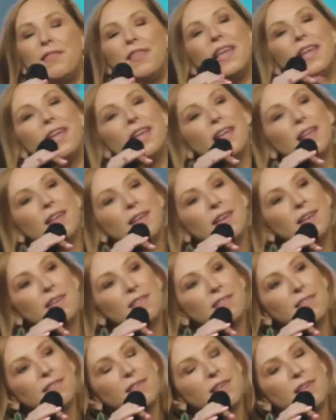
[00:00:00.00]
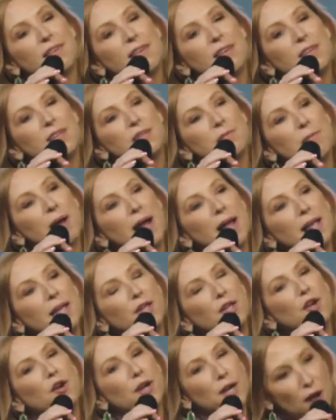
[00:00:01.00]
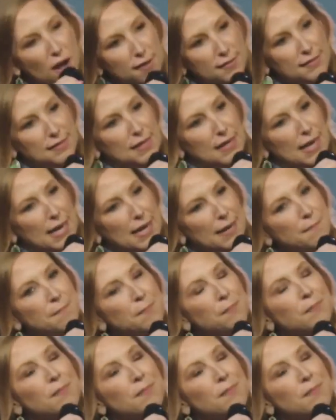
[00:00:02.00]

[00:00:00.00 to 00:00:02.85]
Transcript: then, to my curiosity,